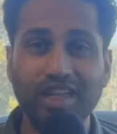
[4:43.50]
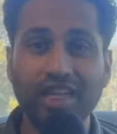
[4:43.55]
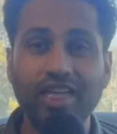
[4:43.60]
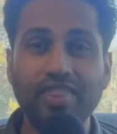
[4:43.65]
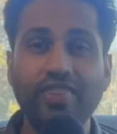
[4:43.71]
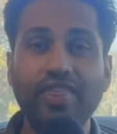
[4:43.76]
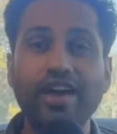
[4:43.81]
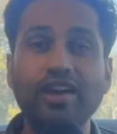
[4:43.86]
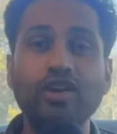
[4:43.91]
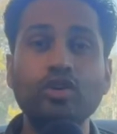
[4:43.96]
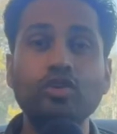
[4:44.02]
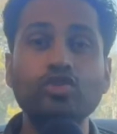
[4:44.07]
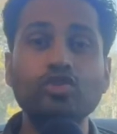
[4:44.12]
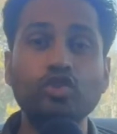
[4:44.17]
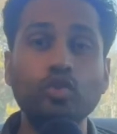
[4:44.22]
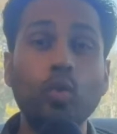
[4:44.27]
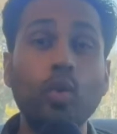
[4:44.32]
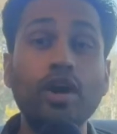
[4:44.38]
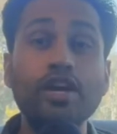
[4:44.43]
That goes
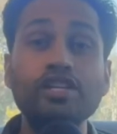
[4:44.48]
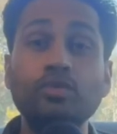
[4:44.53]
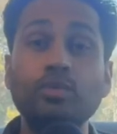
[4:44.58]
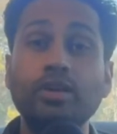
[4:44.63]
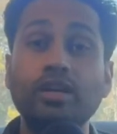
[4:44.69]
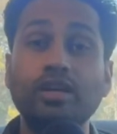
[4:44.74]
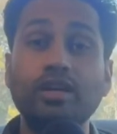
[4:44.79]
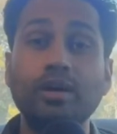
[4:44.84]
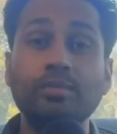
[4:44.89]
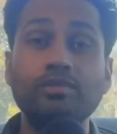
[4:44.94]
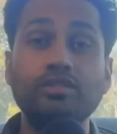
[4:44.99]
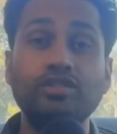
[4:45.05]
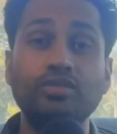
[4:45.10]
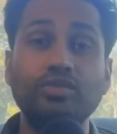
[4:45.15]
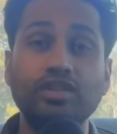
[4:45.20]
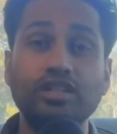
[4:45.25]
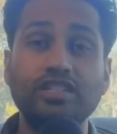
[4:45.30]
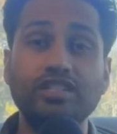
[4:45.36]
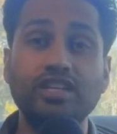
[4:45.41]
twice when it comes to
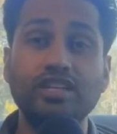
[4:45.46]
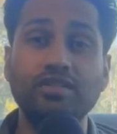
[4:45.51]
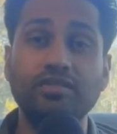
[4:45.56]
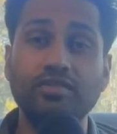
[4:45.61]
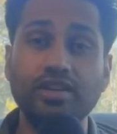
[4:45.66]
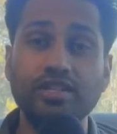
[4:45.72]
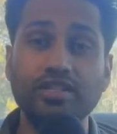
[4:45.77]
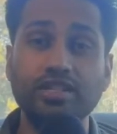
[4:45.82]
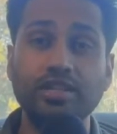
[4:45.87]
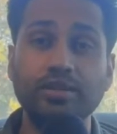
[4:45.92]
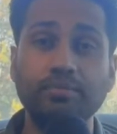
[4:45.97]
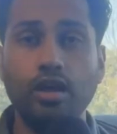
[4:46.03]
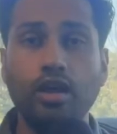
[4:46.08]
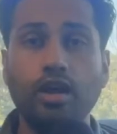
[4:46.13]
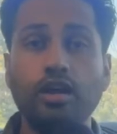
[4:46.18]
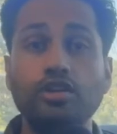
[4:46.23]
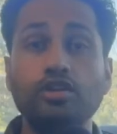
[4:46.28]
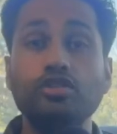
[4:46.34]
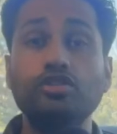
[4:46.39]
real estate investing.
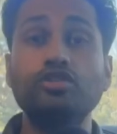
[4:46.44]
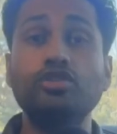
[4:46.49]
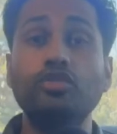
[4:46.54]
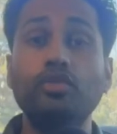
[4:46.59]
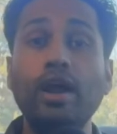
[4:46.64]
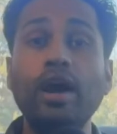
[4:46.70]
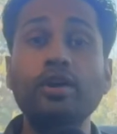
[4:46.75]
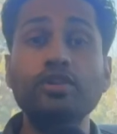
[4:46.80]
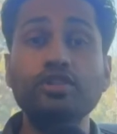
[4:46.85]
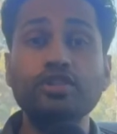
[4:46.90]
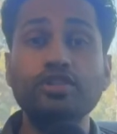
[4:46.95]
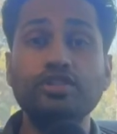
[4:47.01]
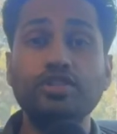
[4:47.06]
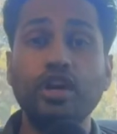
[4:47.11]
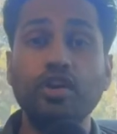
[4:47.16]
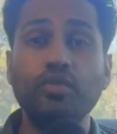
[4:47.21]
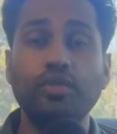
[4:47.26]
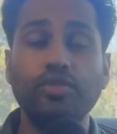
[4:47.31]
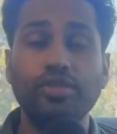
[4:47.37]
Surround
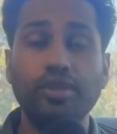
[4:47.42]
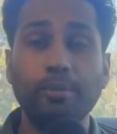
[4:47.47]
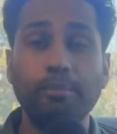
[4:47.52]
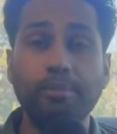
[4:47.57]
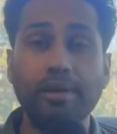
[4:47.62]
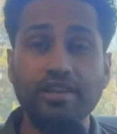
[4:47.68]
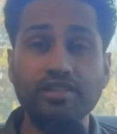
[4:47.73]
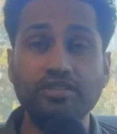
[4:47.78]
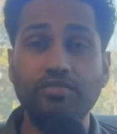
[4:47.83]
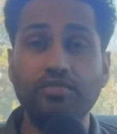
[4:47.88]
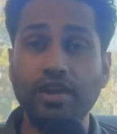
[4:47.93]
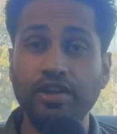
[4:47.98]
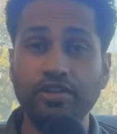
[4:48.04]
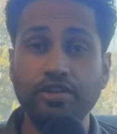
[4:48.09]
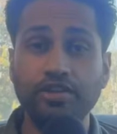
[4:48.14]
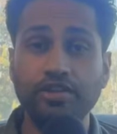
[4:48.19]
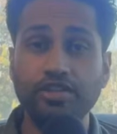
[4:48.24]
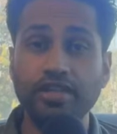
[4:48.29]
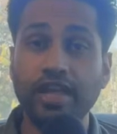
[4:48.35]
yourself with the best
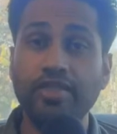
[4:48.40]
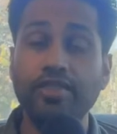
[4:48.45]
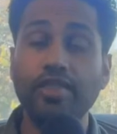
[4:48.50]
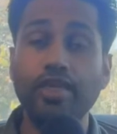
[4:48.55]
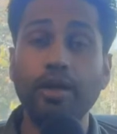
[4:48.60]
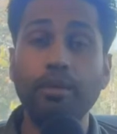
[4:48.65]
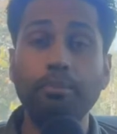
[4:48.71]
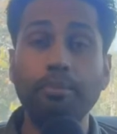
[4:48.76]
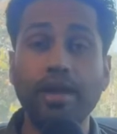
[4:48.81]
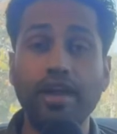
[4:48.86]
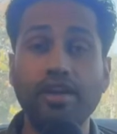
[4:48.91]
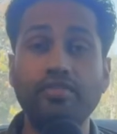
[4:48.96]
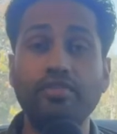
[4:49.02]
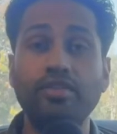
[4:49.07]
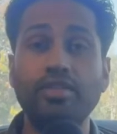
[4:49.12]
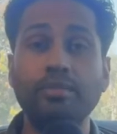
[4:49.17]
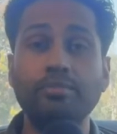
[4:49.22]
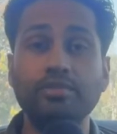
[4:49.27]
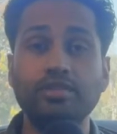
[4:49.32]
vendors, and they'll pay
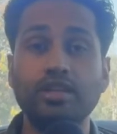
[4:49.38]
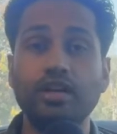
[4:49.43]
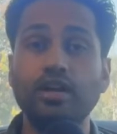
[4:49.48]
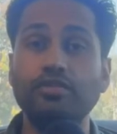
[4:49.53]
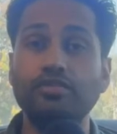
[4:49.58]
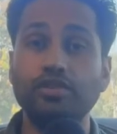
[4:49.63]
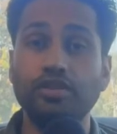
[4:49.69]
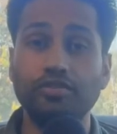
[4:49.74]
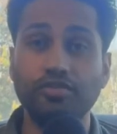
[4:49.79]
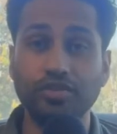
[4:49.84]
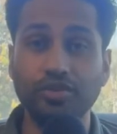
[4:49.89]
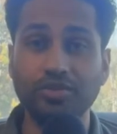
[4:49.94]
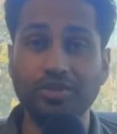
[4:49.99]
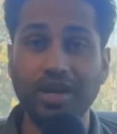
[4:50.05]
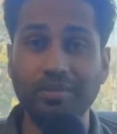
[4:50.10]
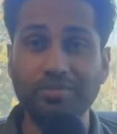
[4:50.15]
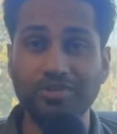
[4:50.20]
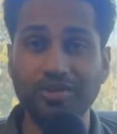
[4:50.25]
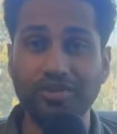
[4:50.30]
for themselves a few
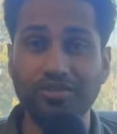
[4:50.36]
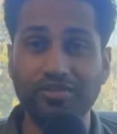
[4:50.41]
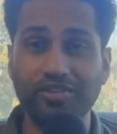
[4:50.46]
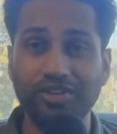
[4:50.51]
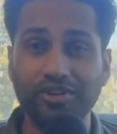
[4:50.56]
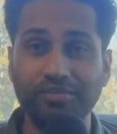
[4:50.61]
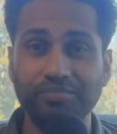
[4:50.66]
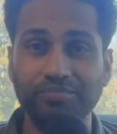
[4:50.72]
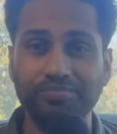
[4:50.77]
times over.